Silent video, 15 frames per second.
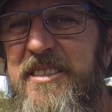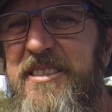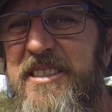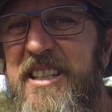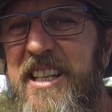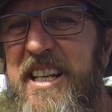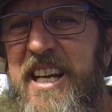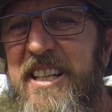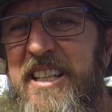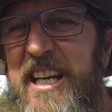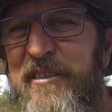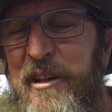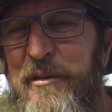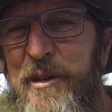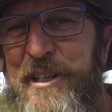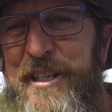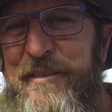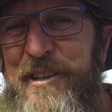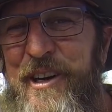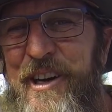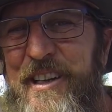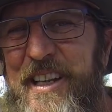get out there with what you've
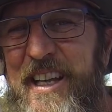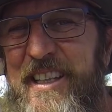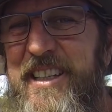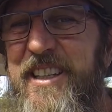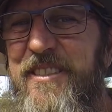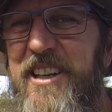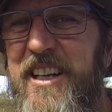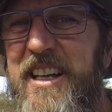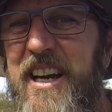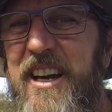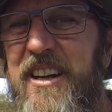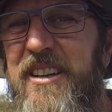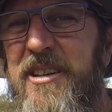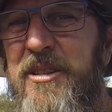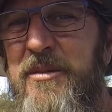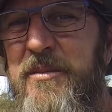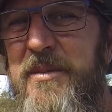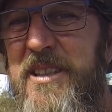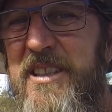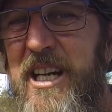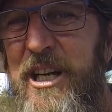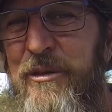got and give it a go.
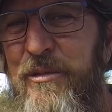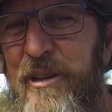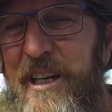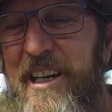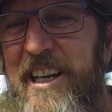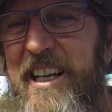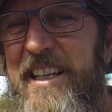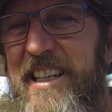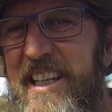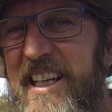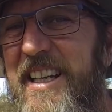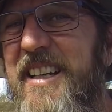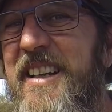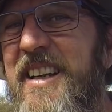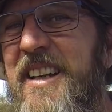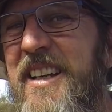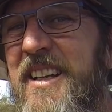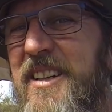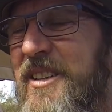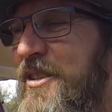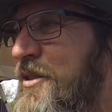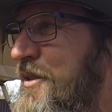You don't really need
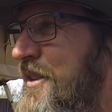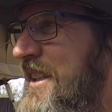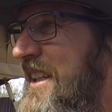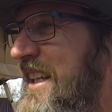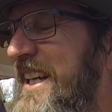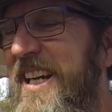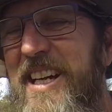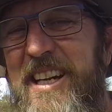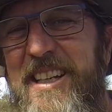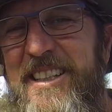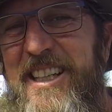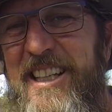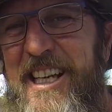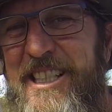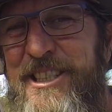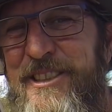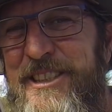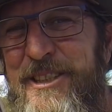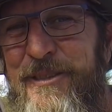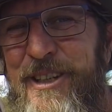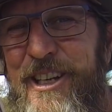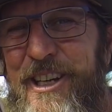all the luxuries
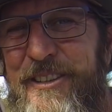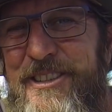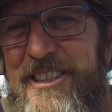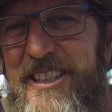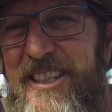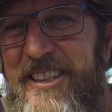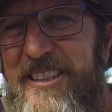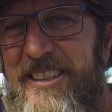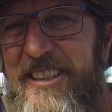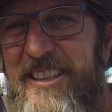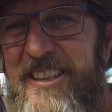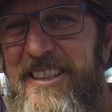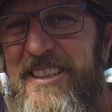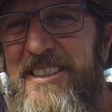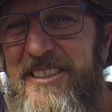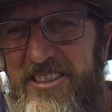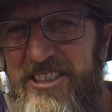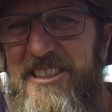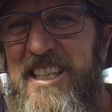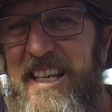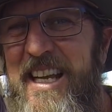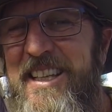of life, so yeah,
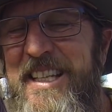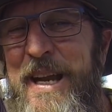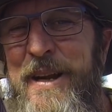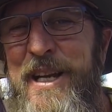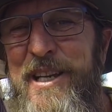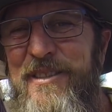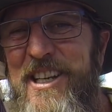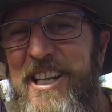just get out there and give it